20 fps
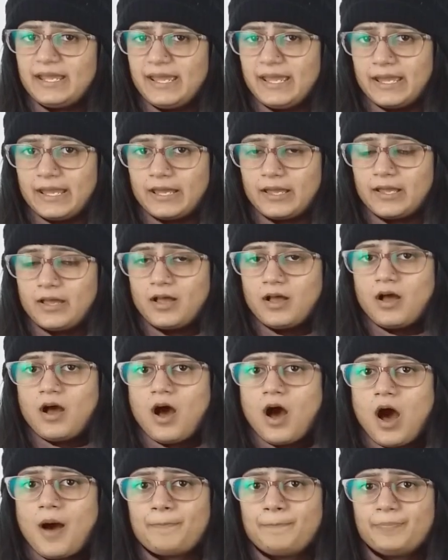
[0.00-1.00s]
A.
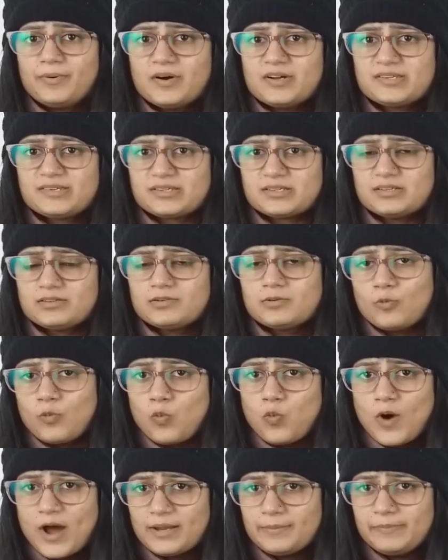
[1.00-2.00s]
A person
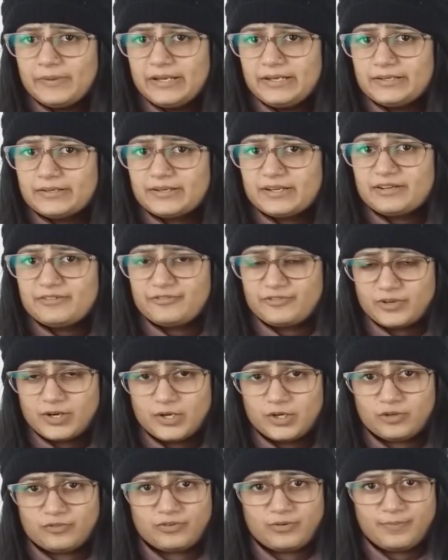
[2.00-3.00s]
1 meter in
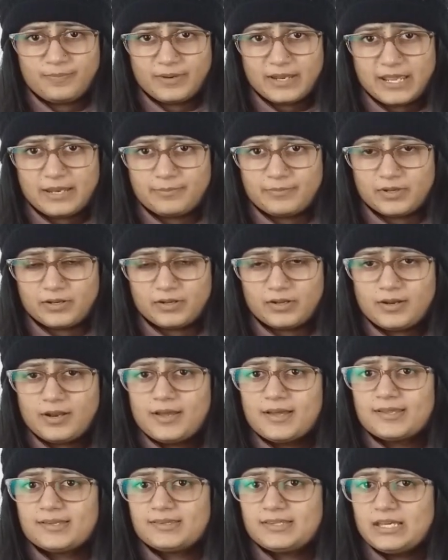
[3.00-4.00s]
front of a plane mirror
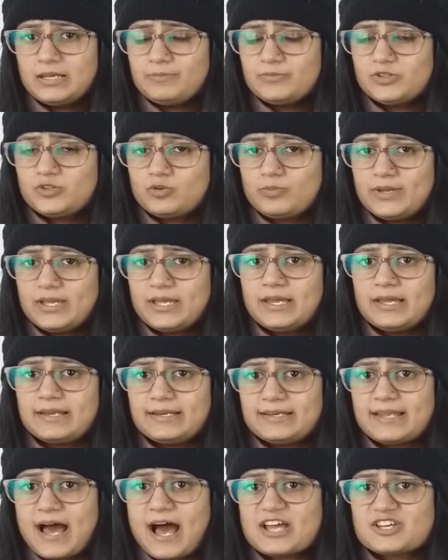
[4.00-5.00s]
seems to be
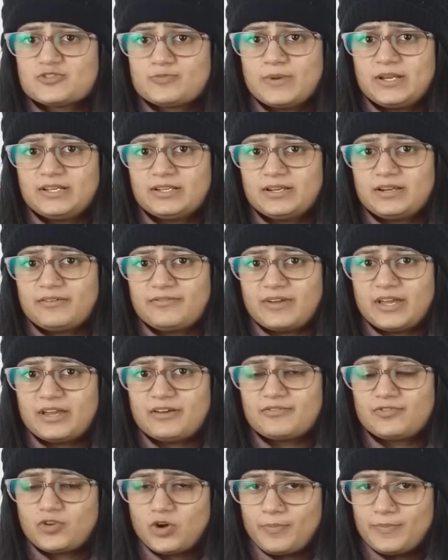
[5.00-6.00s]
dash meter away
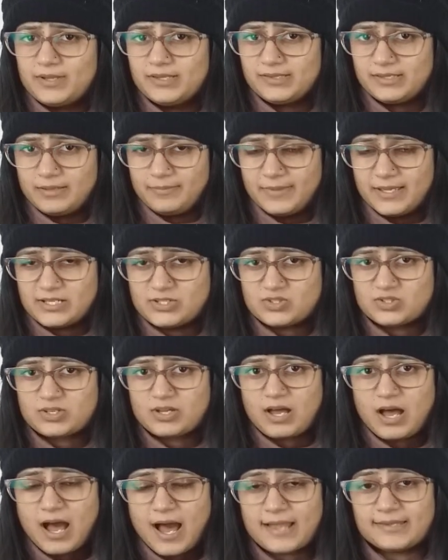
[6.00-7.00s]
from his image.
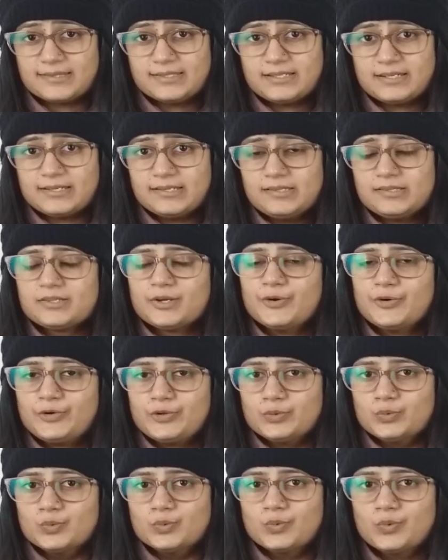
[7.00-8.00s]
Answer is
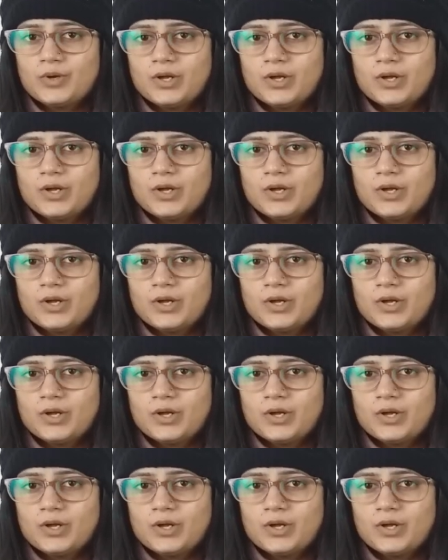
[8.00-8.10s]
2.